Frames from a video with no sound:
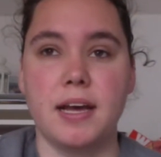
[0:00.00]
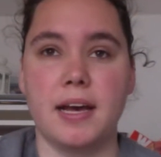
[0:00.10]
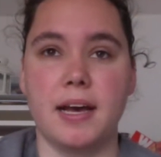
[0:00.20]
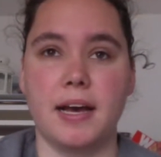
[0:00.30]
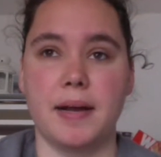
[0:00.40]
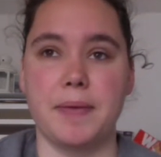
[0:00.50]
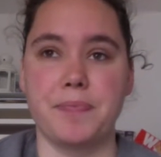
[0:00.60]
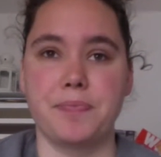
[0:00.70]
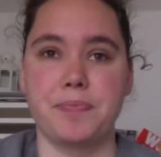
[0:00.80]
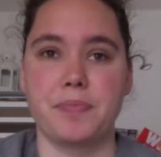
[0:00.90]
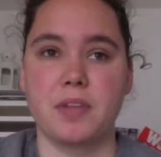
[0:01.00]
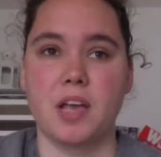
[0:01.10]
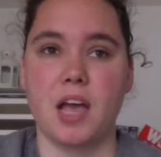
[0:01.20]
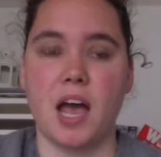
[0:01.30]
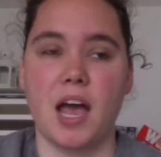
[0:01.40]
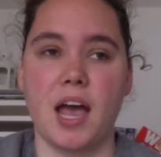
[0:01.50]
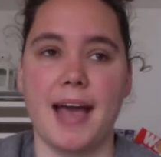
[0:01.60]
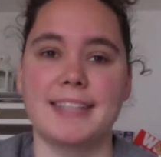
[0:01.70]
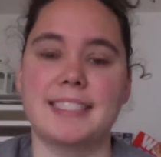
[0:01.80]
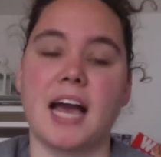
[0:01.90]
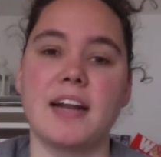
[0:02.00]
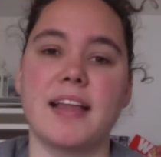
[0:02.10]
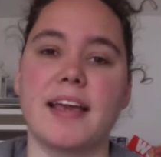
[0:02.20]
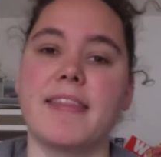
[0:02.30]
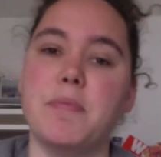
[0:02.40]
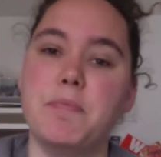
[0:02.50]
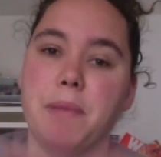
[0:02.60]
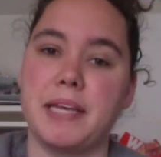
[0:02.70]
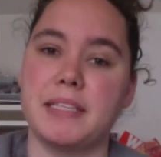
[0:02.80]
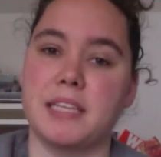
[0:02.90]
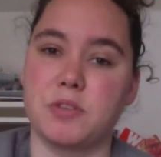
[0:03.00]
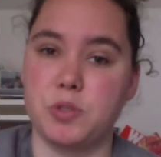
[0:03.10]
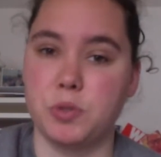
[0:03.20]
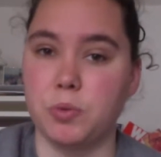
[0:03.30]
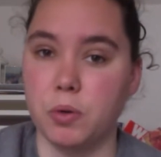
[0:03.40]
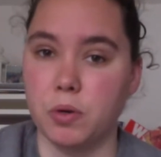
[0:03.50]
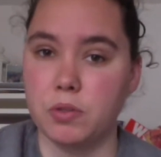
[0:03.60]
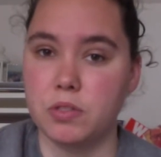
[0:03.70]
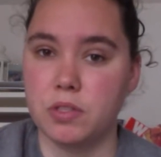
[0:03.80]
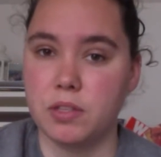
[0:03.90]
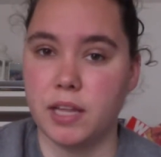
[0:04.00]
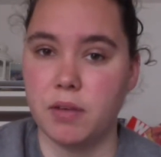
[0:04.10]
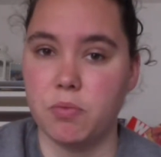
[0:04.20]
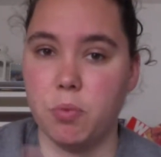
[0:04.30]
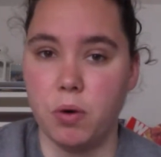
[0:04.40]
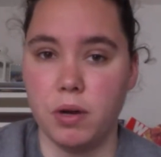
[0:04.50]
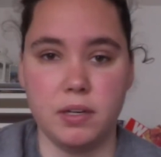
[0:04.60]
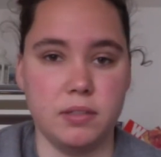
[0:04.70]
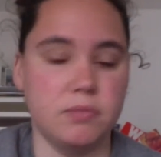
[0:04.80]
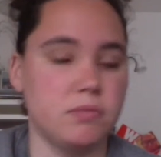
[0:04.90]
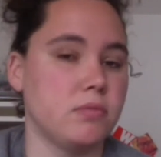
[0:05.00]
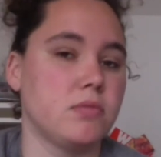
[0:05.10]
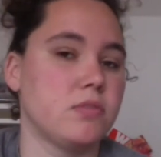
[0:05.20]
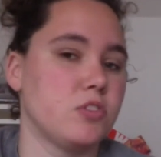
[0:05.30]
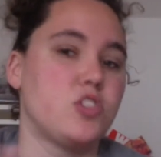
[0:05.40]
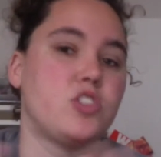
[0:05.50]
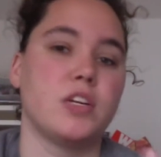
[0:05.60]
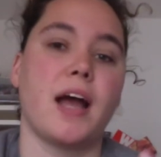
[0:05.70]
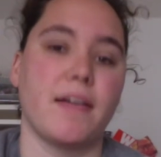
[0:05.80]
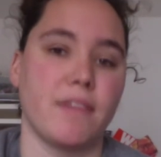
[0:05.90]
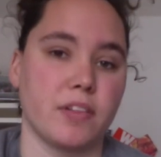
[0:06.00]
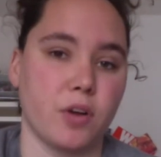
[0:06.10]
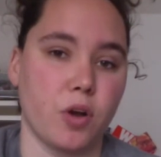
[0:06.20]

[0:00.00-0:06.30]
as kind of like the basic tools that one should have on their